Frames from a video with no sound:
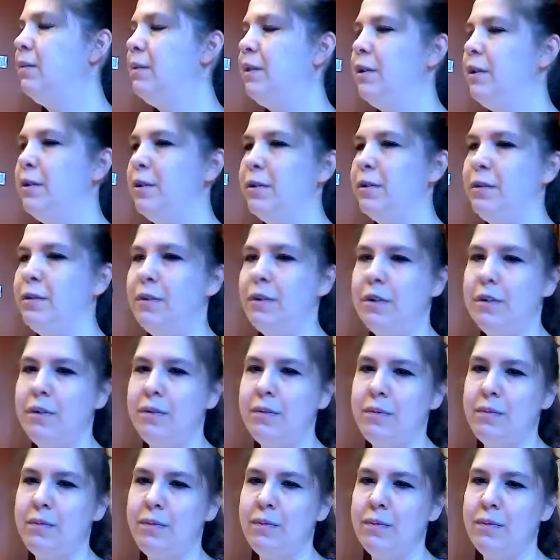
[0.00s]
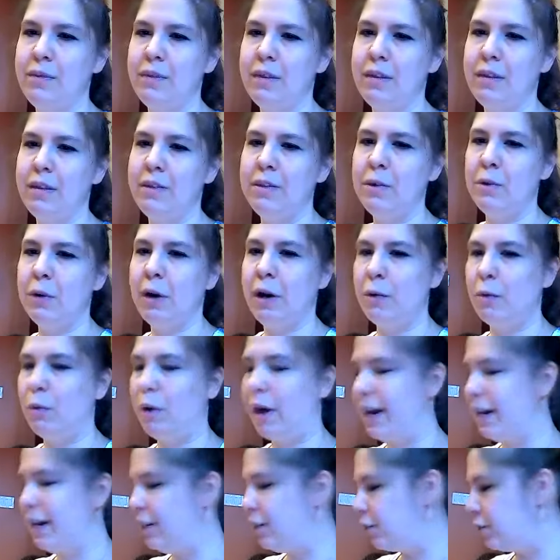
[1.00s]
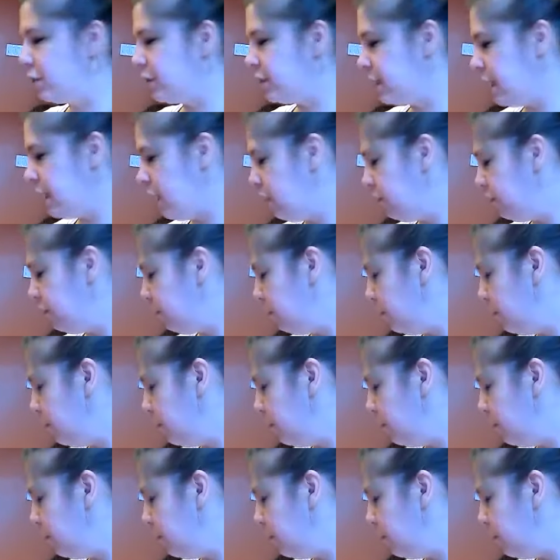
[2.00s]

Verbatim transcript: Beautiful. So you unwind yourself,